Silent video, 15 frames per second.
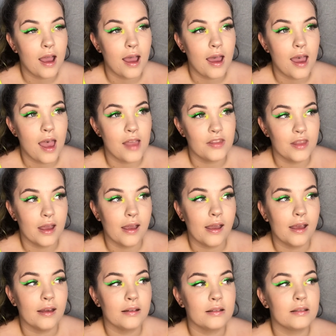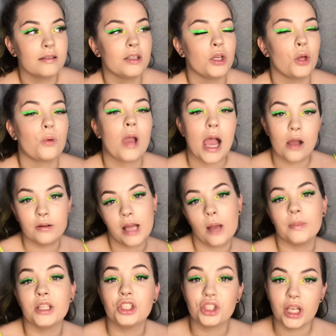and then, you know, counting how many
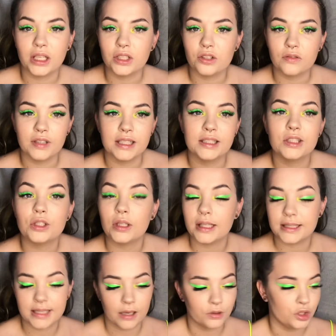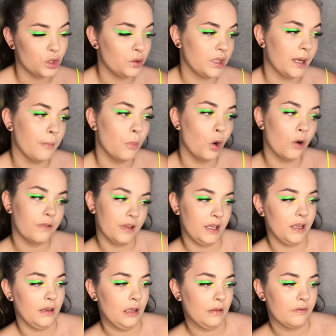shades are in. So let's say I was using a
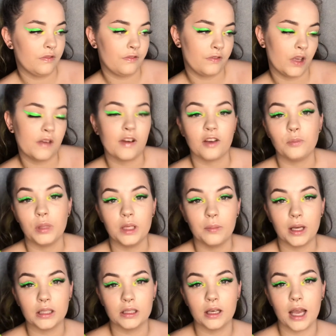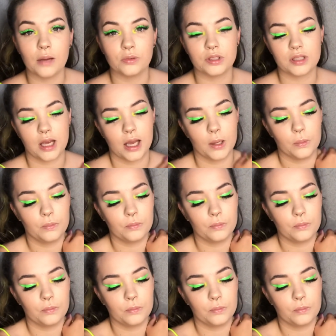Morphe 35B palette, I would type